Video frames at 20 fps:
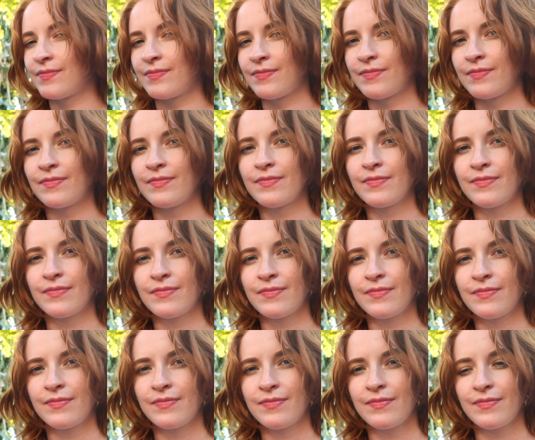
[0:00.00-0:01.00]

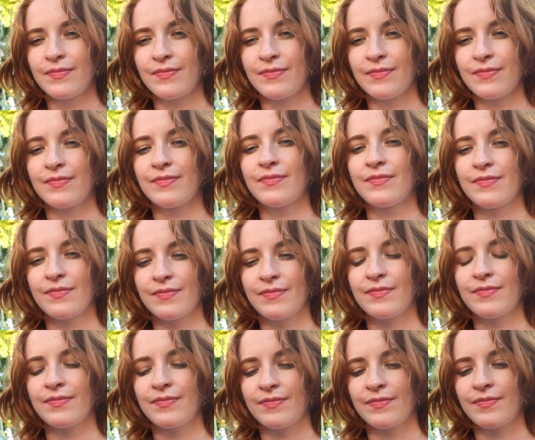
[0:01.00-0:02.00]

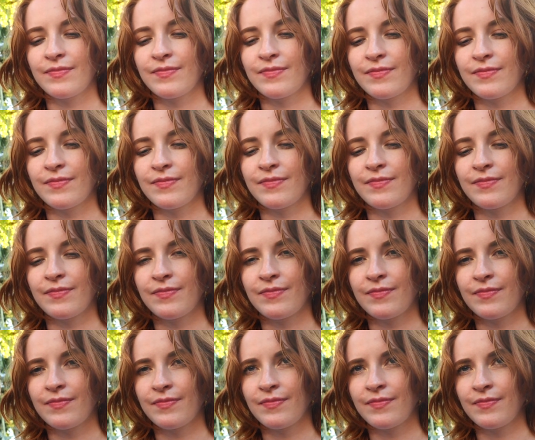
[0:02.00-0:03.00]

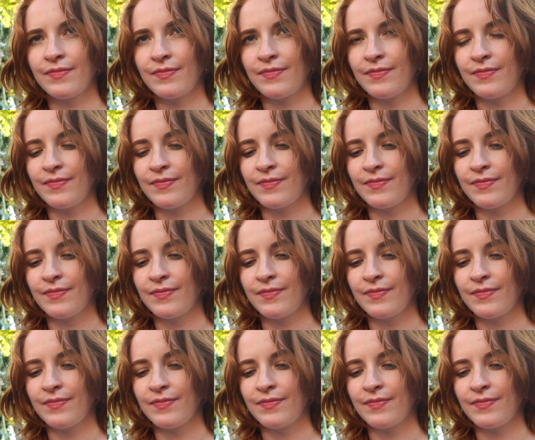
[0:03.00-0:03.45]
No words are spoken by the person on screen.